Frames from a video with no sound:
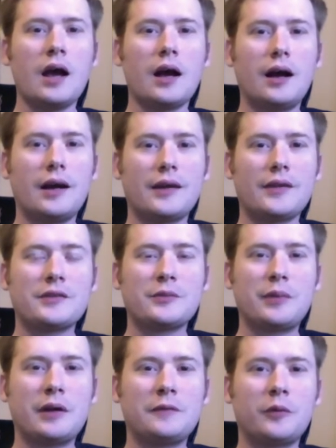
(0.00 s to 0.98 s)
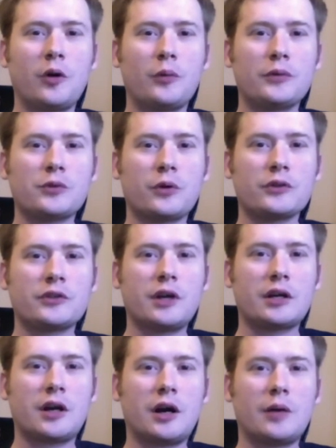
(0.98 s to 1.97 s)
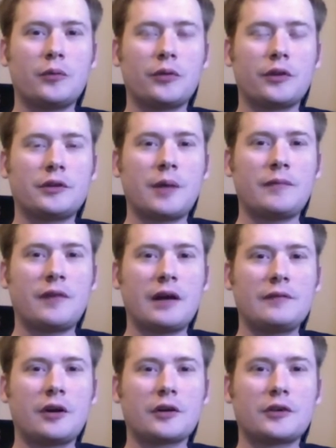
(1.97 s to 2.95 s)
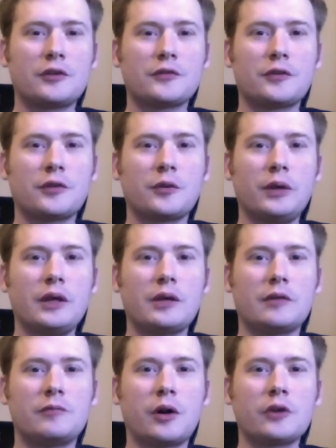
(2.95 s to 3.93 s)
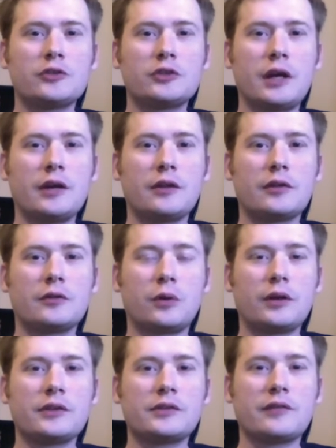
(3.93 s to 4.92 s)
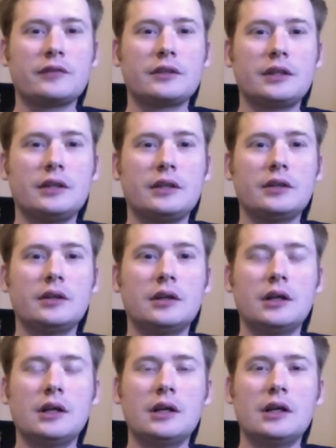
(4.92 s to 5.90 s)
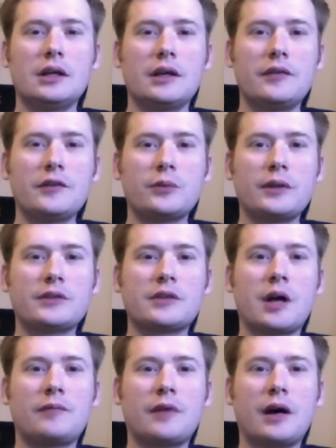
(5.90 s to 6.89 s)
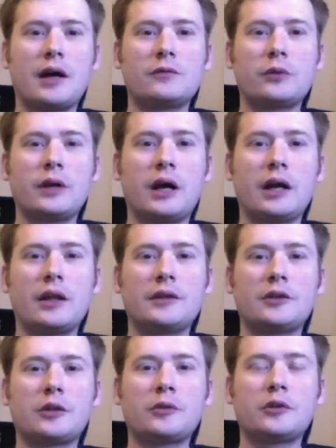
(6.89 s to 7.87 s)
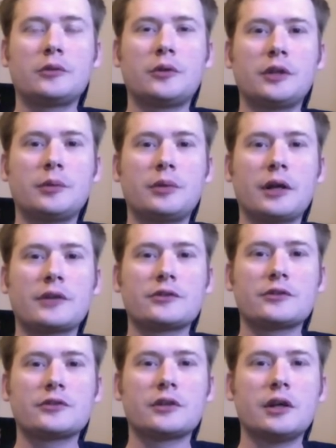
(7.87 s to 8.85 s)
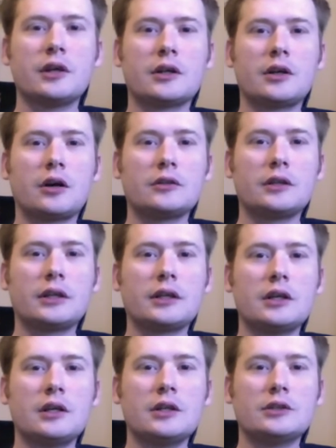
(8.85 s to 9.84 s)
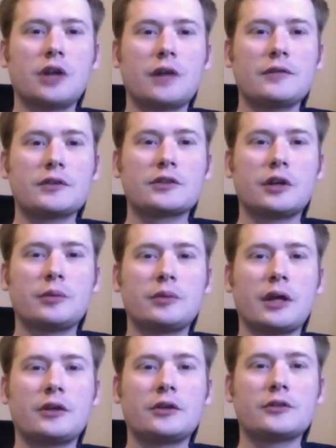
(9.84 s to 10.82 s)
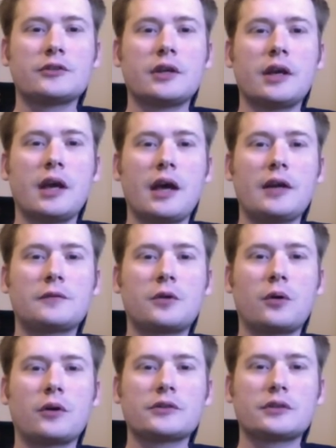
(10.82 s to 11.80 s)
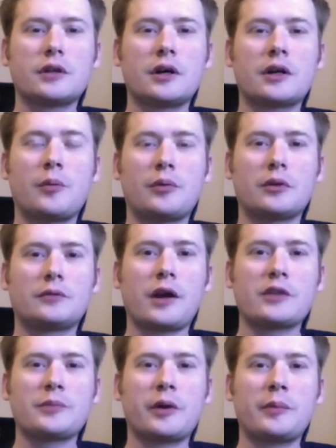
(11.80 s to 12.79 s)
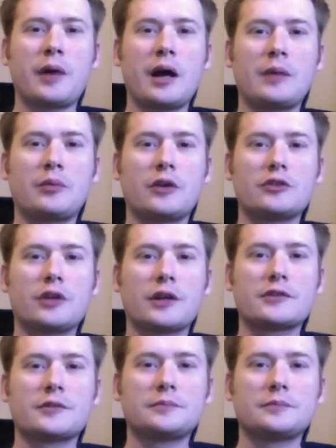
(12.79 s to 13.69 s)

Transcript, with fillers: Hi, this is Ben from opensource.com with the top 5 articles for the week of March 10th, 2017. In this week's top 5, we highlight terminal multiplexers, gardening, JavaScript editors, and of course, a couple of Raspberry Pi projects.